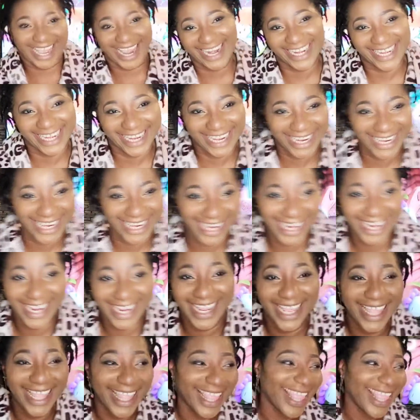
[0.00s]
And then
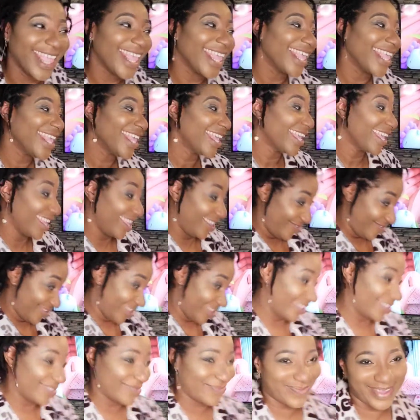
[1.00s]
he
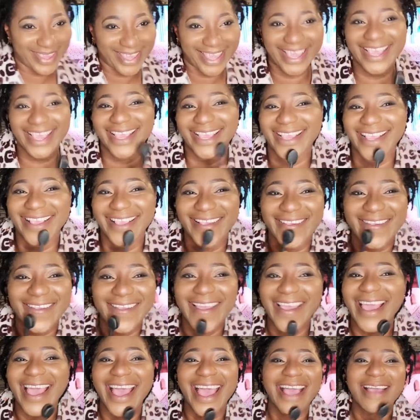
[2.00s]
went to pick
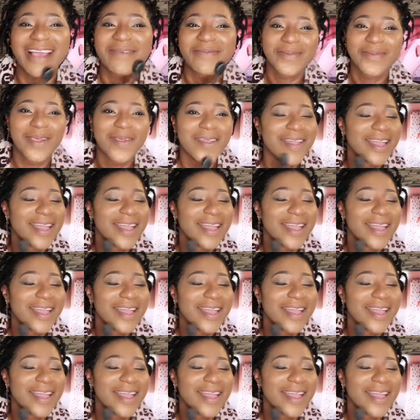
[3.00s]
her.